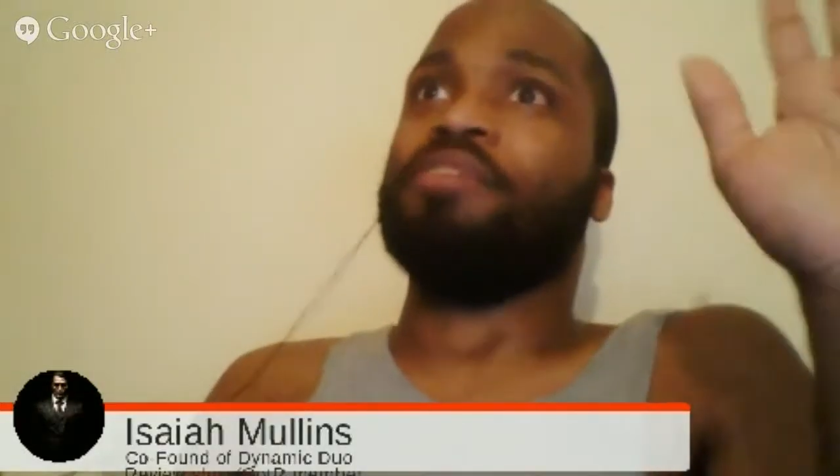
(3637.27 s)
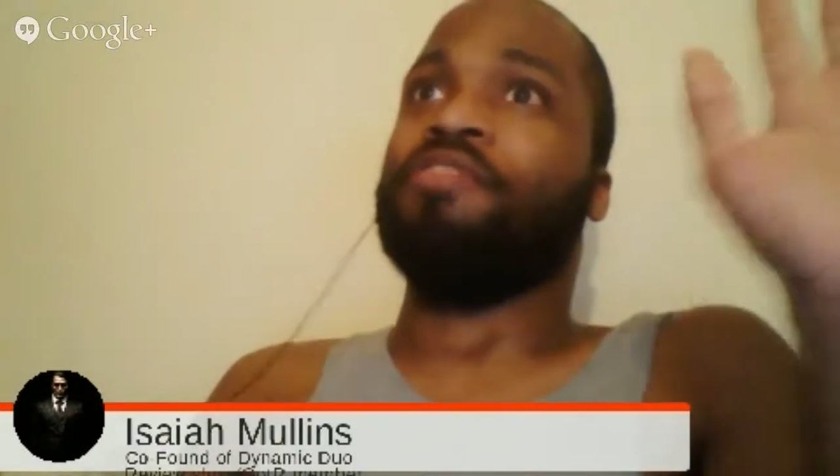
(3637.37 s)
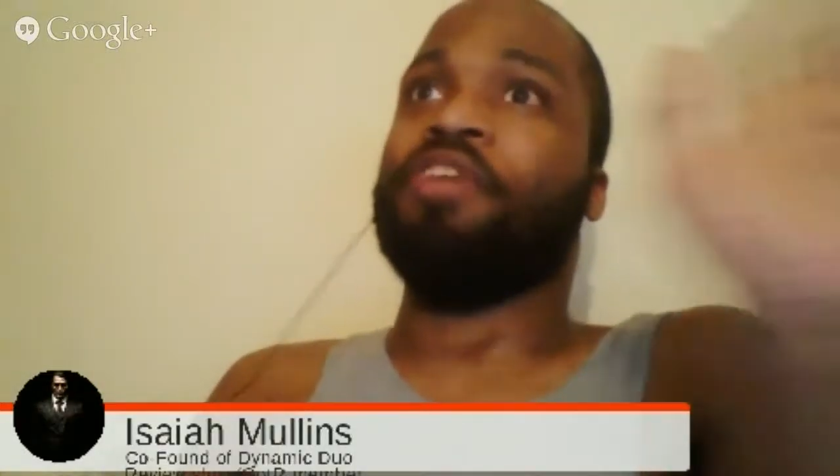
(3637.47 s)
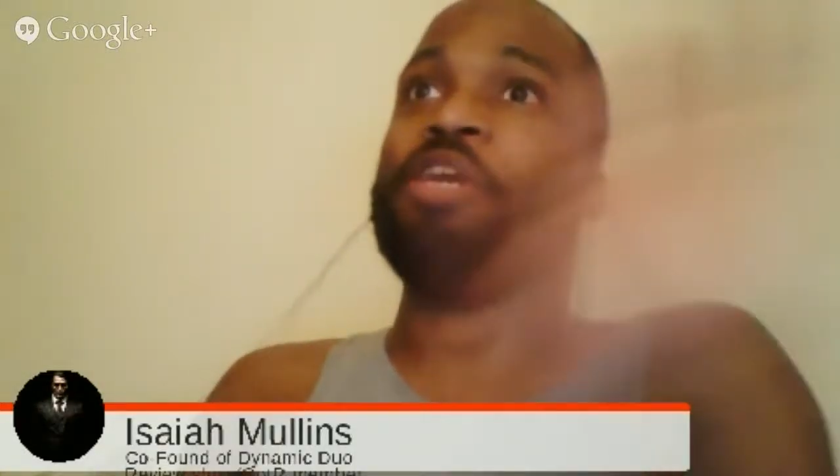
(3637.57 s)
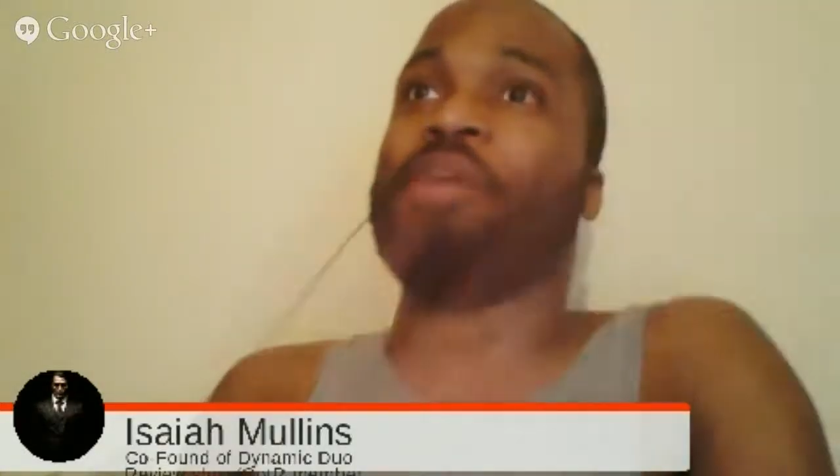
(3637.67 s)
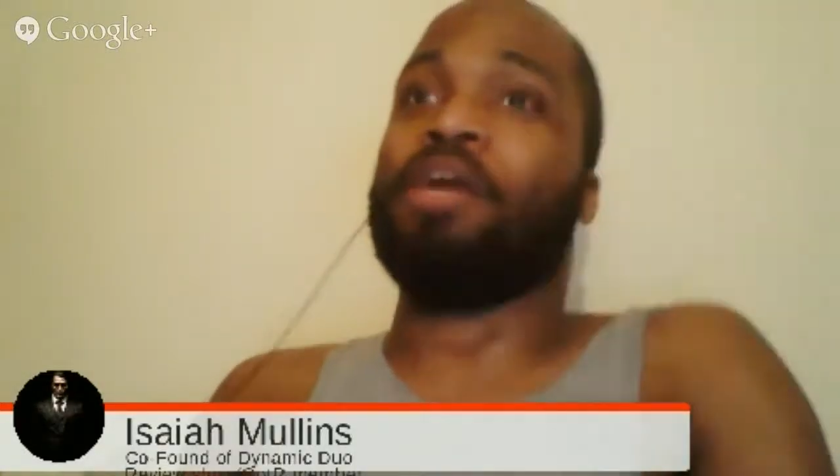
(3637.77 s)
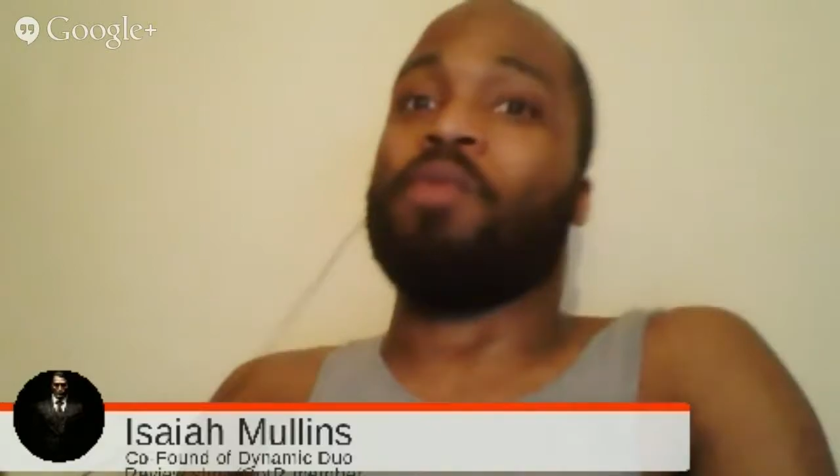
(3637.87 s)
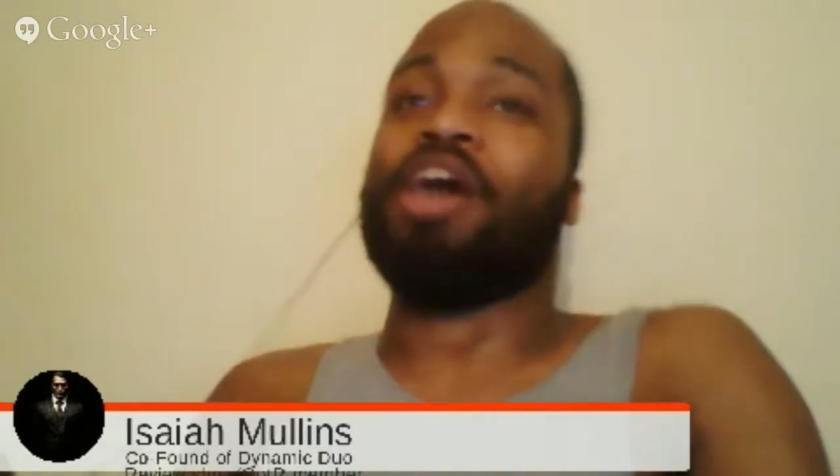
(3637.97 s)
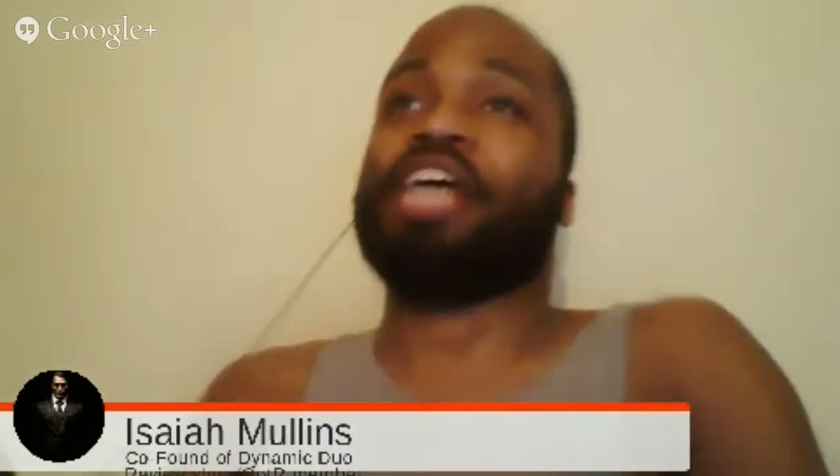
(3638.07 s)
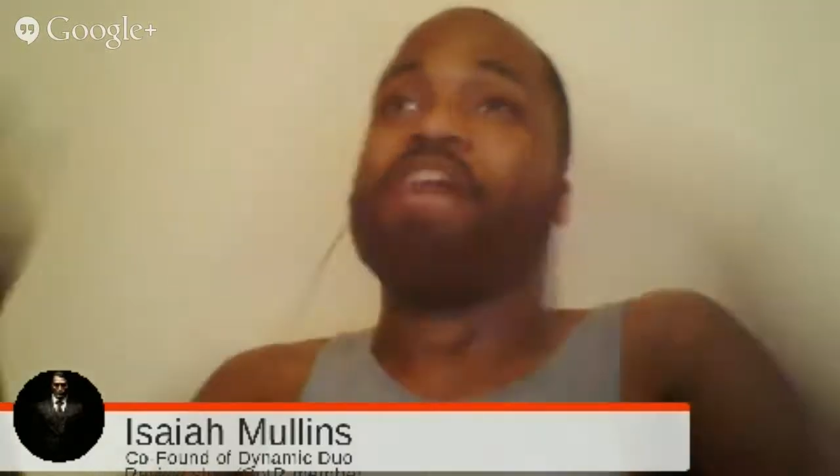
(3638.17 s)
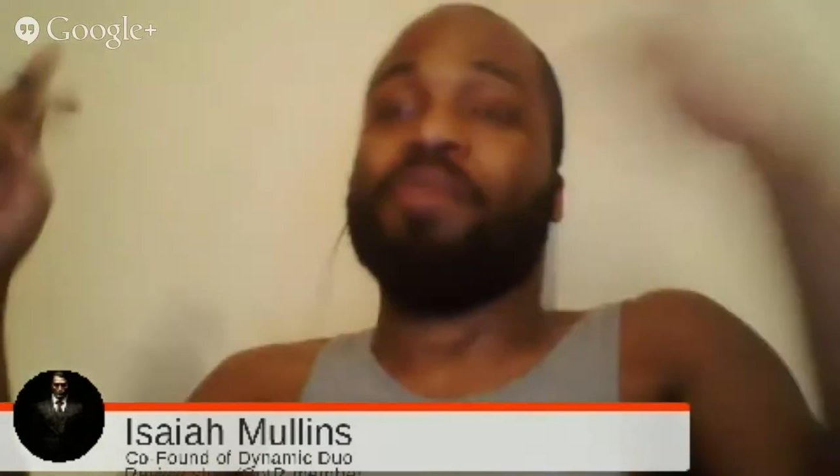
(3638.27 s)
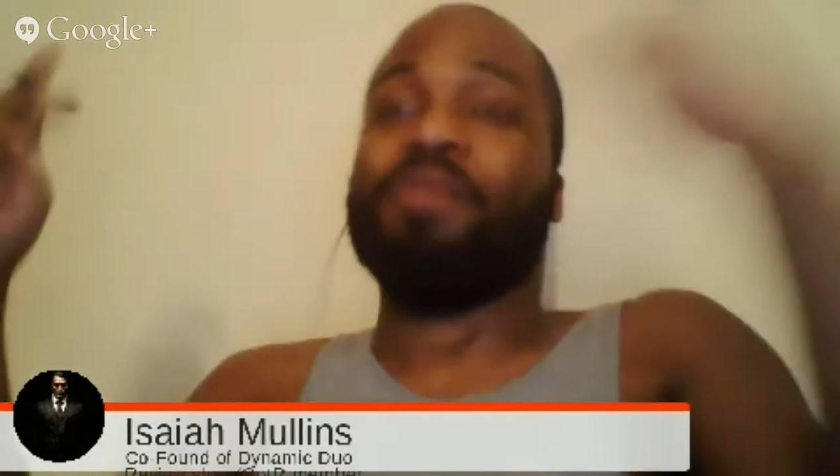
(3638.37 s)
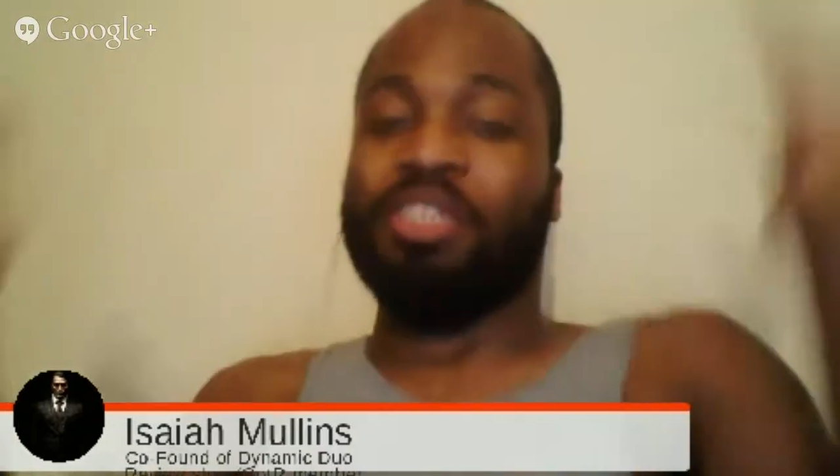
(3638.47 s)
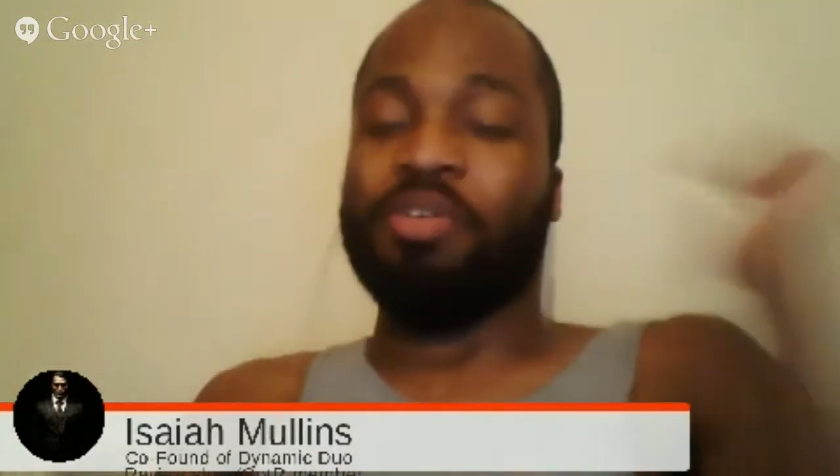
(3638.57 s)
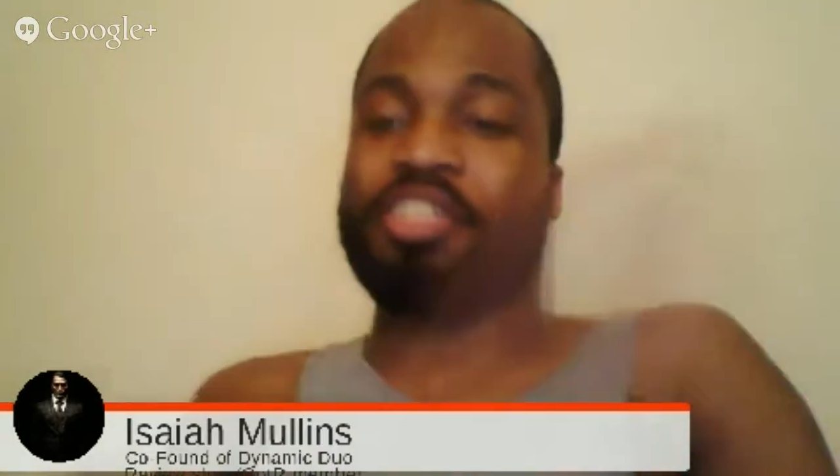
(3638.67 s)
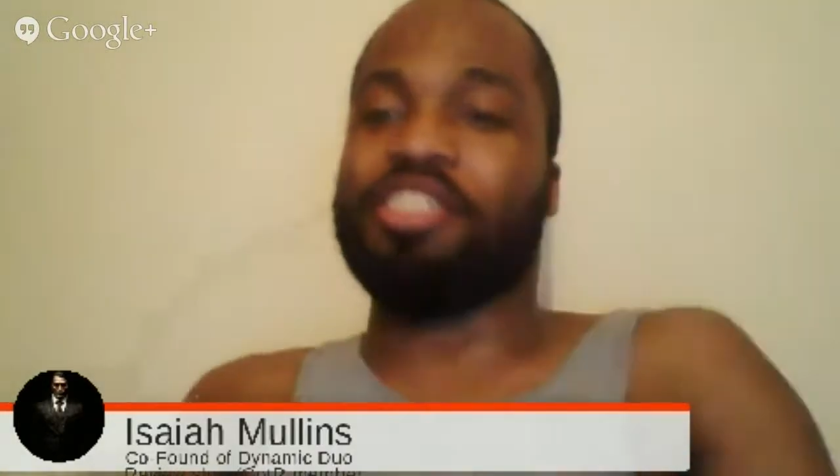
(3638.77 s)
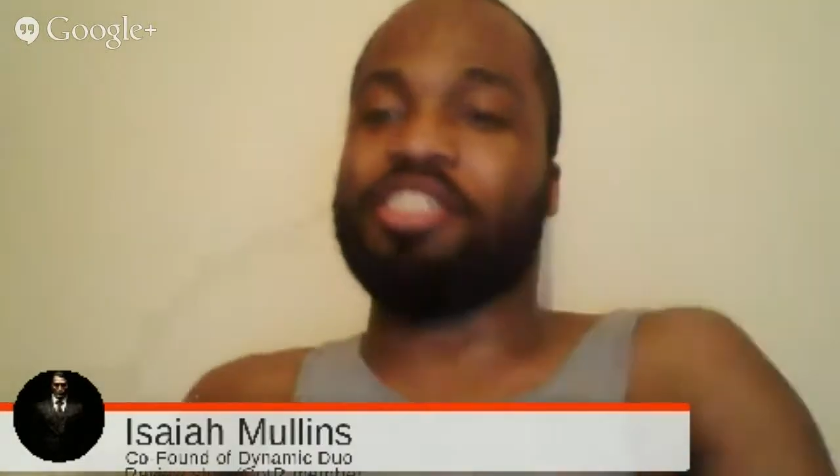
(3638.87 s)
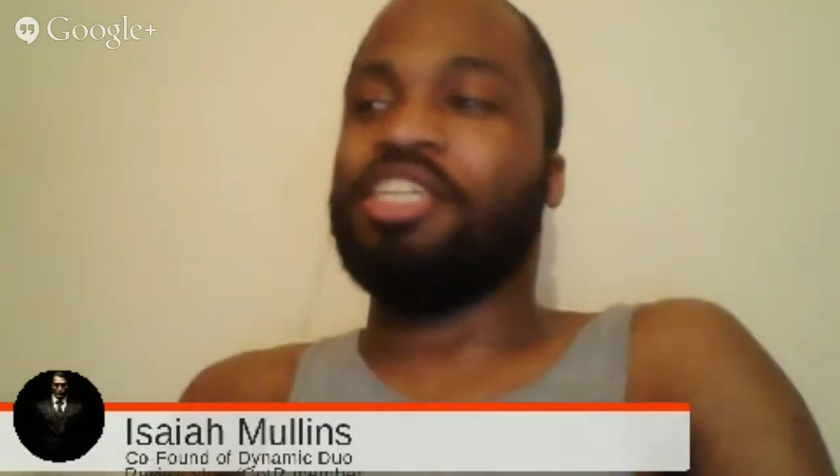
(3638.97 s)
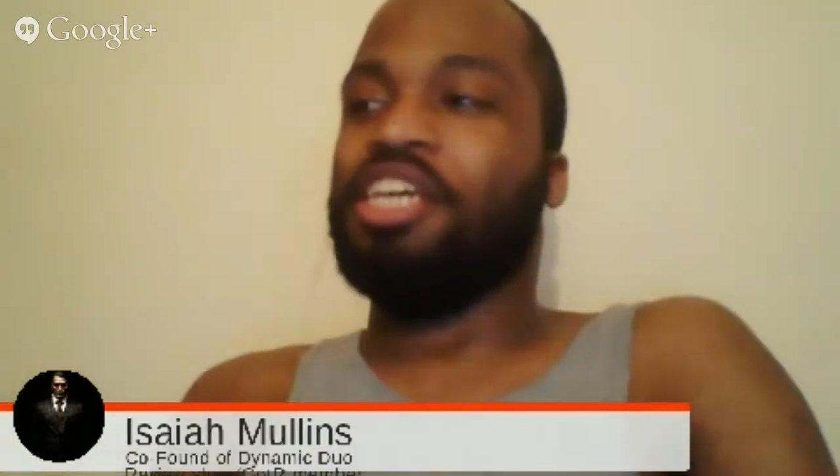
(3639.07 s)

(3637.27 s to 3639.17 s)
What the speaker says: reveal behind why everyone's doing this is